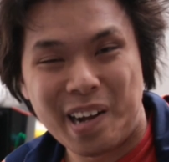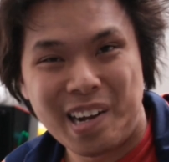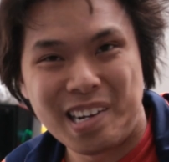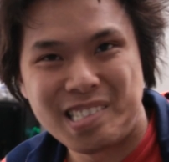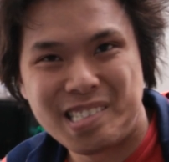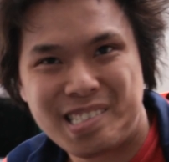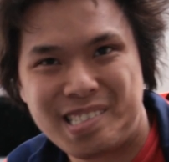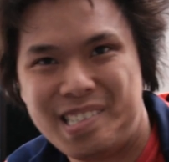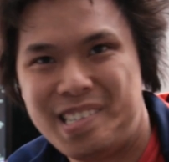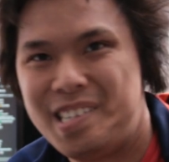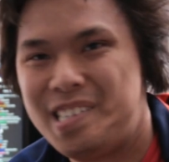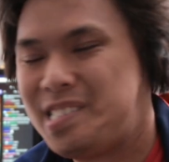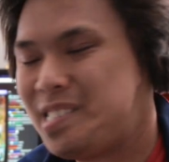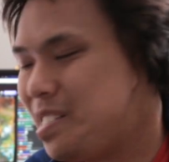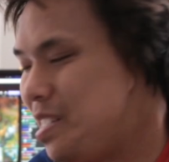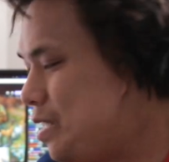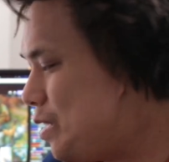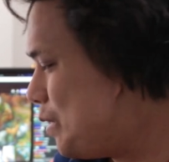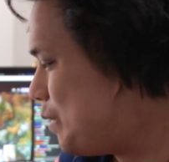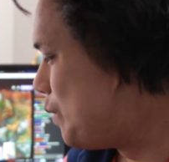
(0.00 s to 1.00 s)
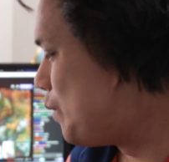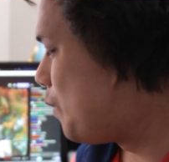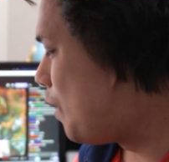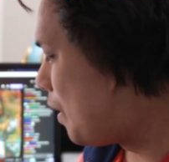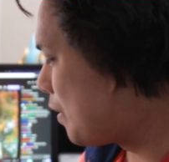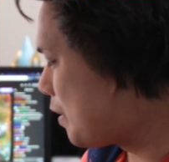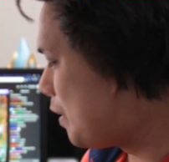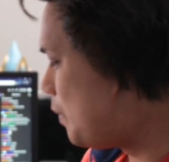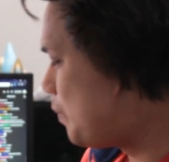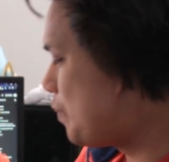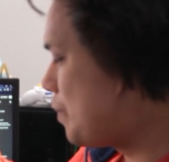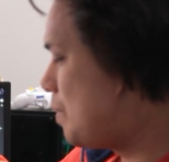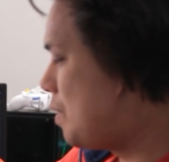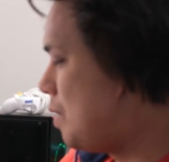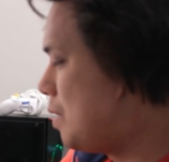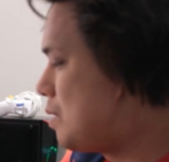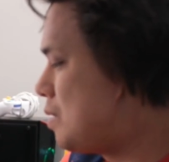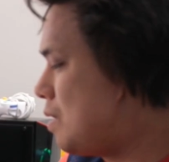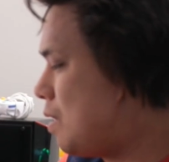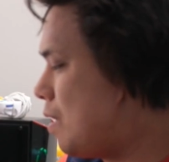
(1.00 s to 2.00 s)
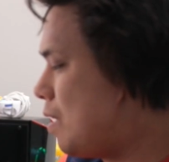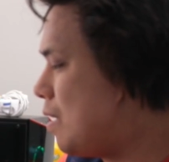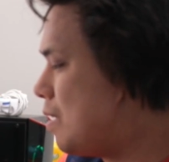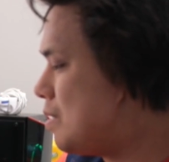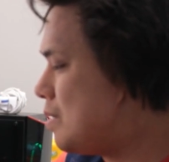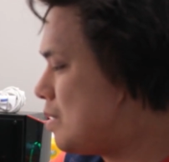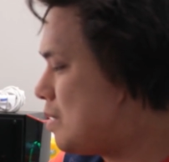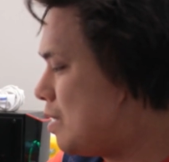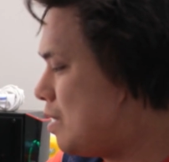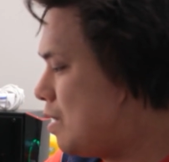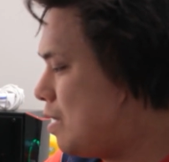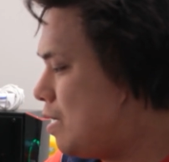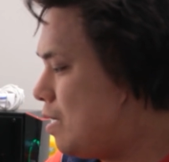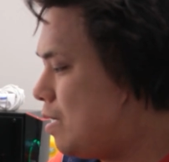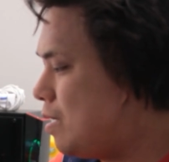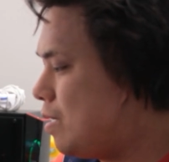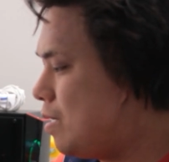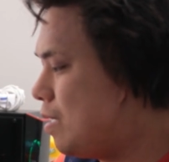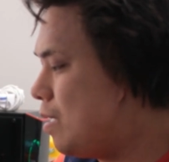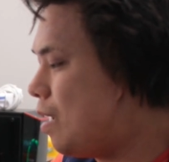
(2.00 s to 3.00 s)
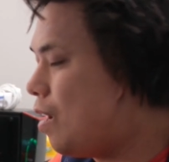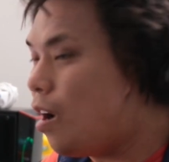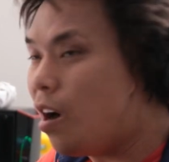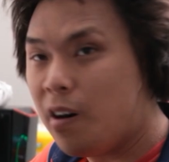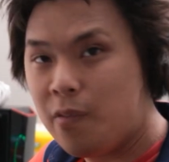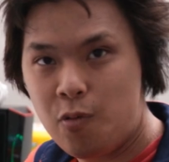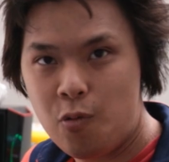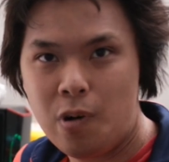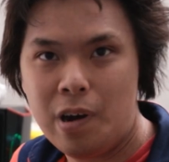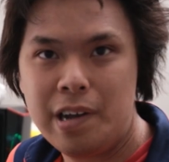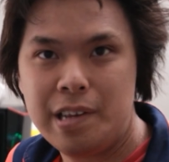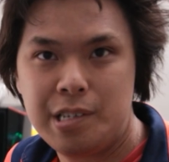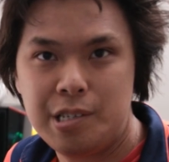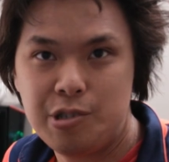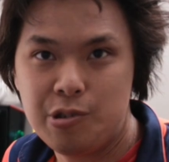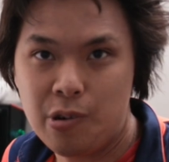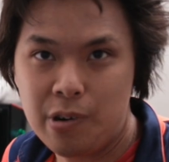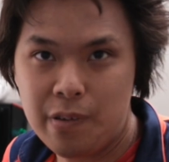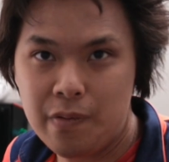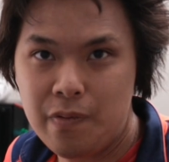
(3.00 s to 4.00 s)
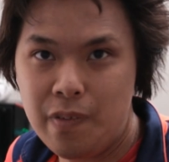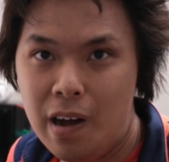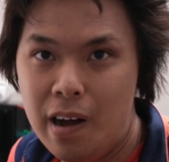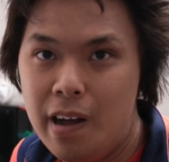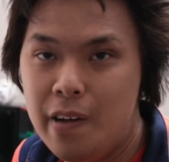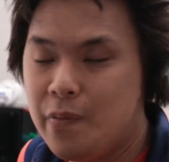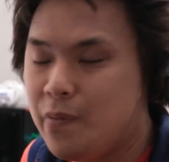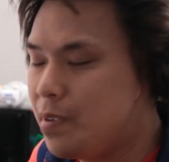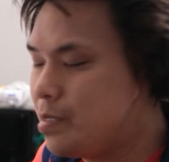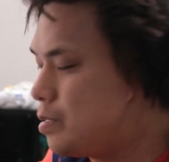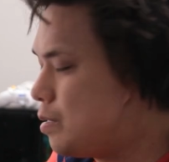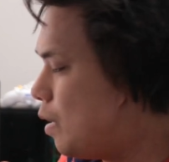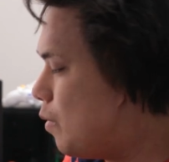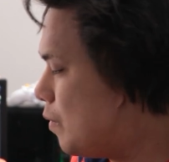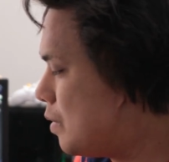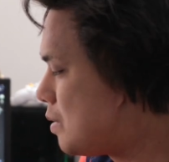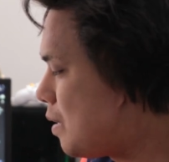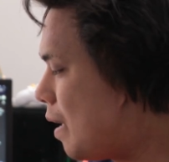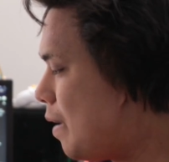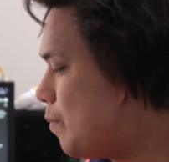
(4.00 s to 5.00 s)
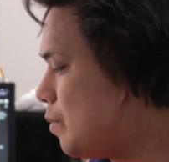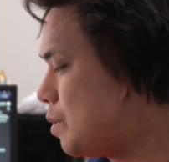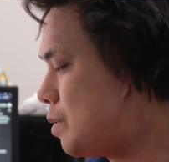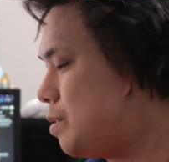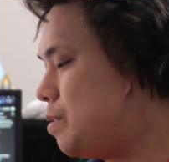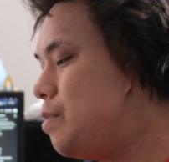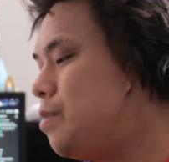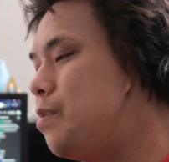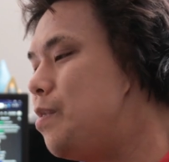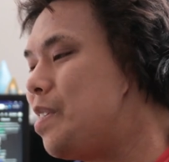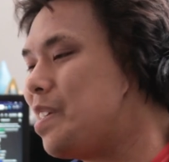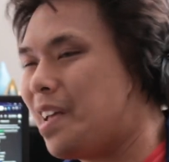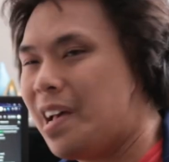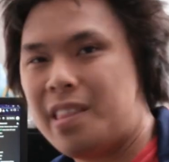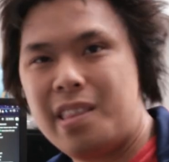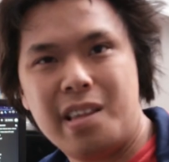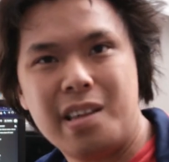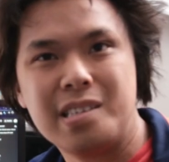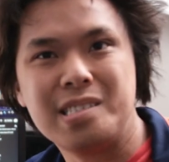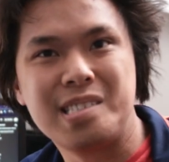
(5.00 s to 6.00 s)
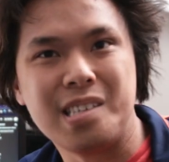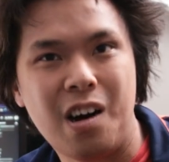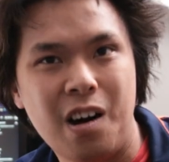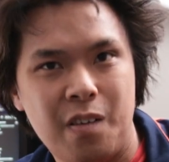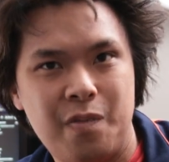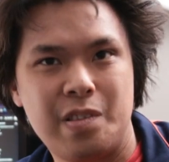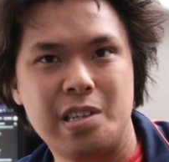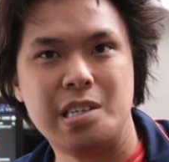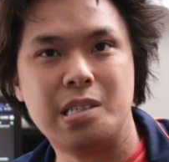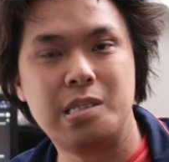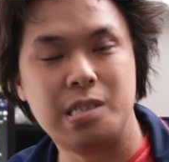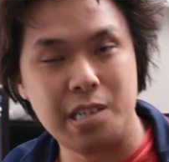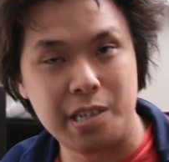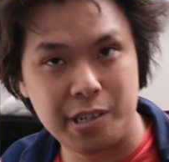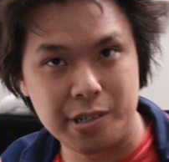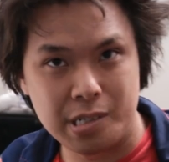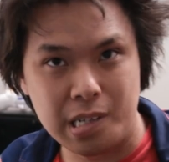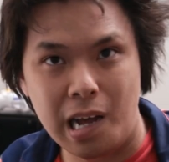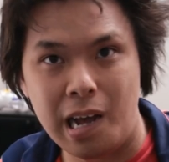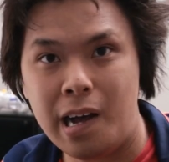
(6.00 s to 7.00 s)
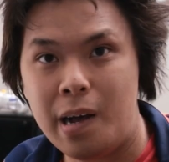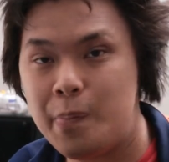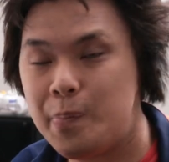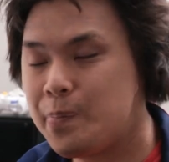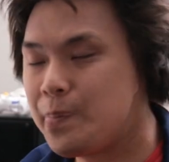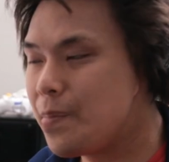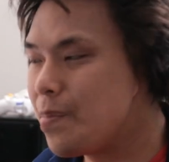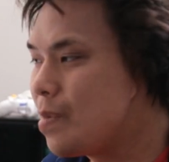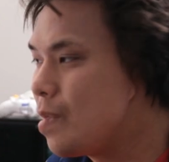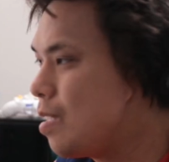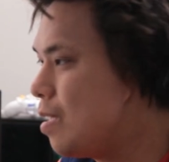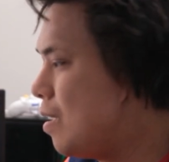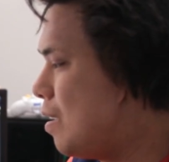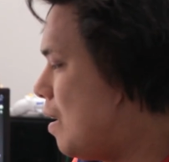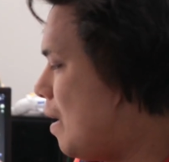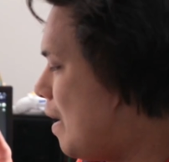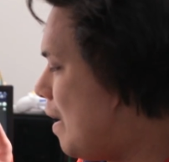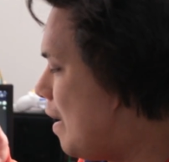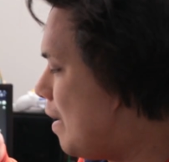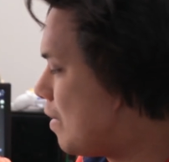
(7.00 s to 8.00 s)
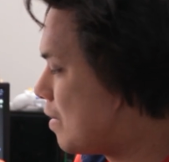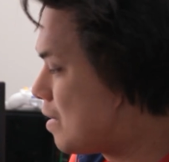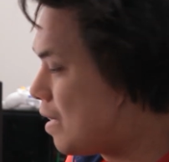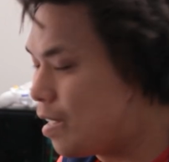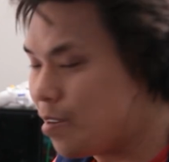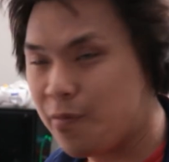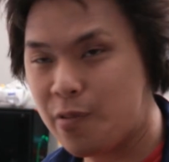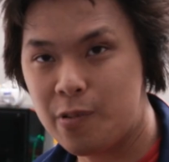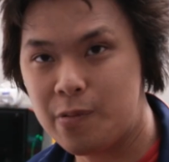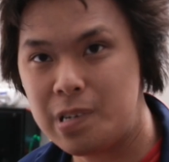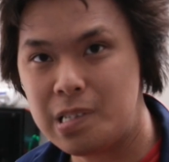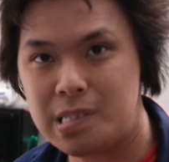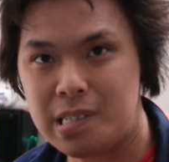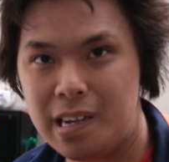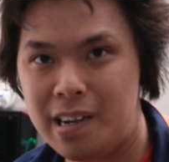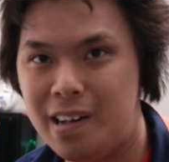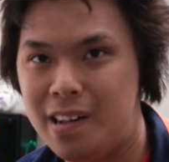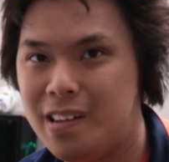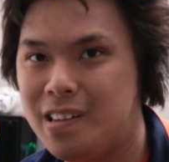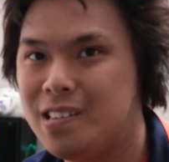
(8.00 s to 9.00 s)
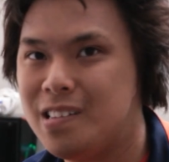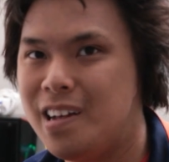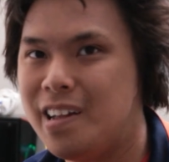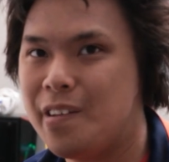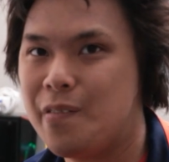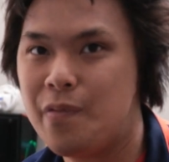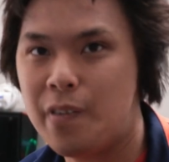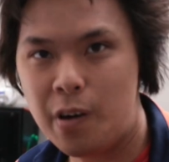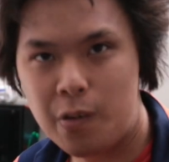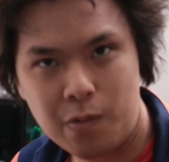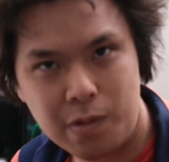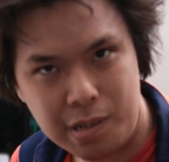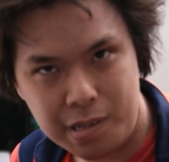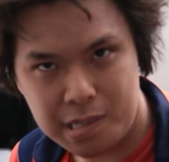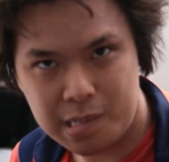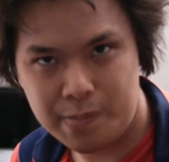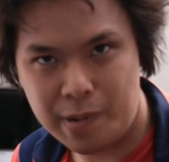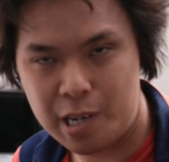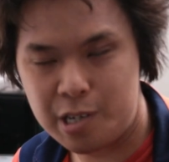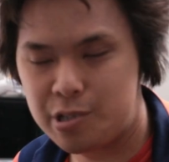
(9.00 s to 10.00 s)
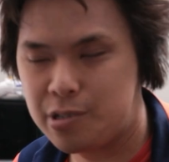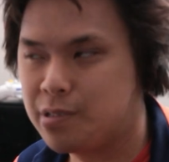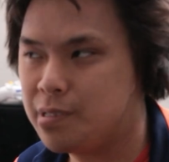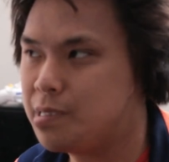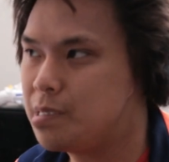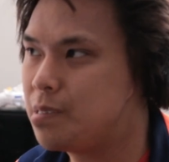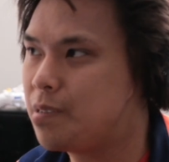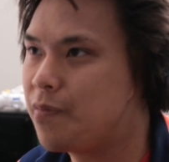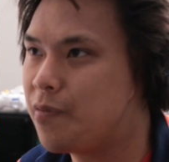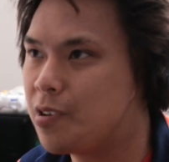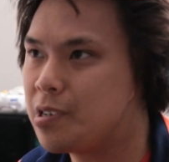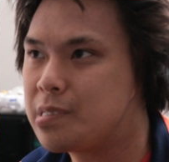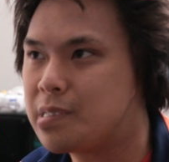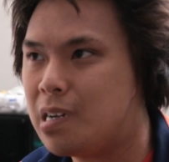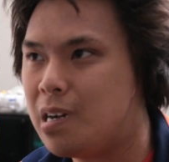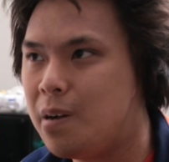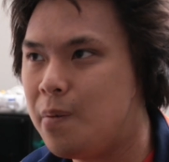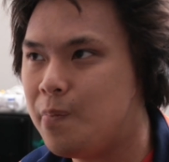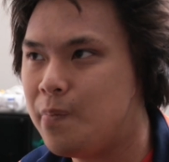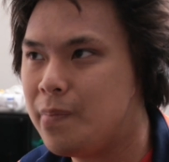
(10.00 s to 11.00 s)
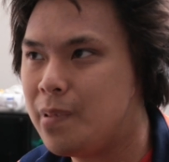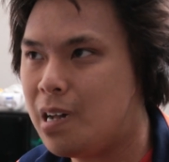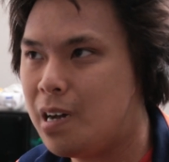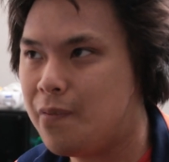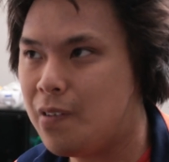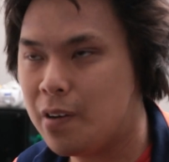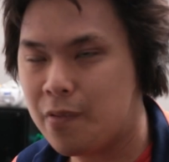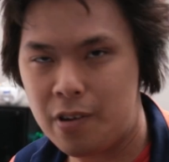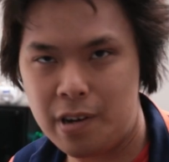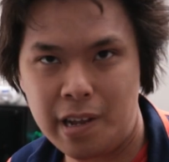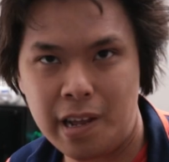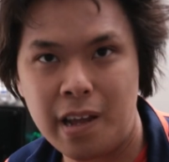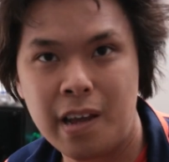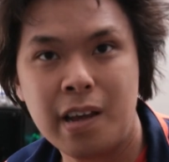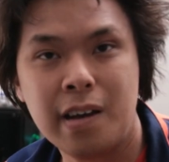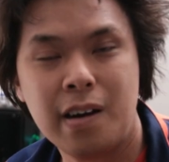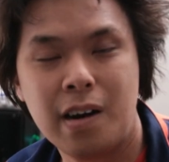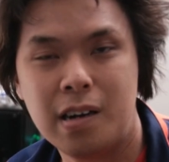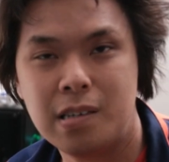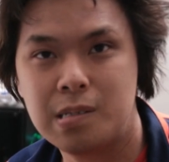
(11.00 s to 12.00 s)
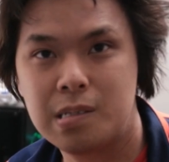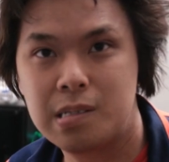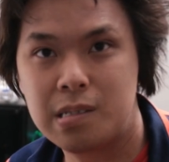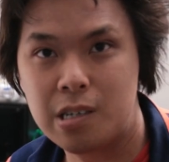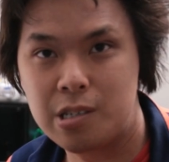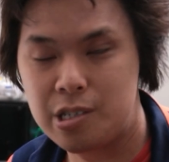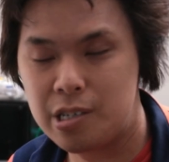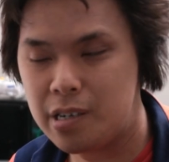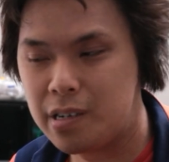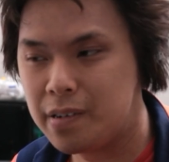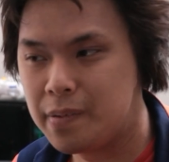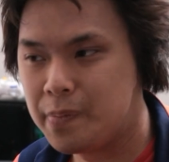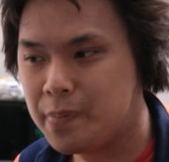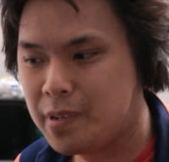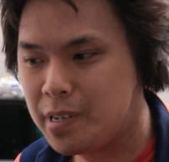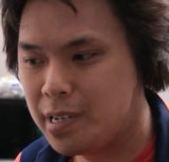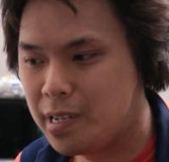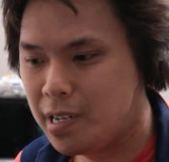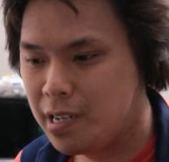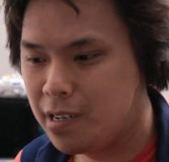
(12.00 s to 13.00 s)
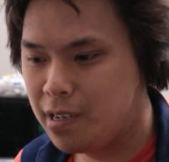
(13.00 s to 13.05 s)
Hello guys, so welcome. This is the Off-White Jordan 5. So I was able to get this off the sneakers app and get it for retail, and it felt really special. This is the first time I've ever hit on such a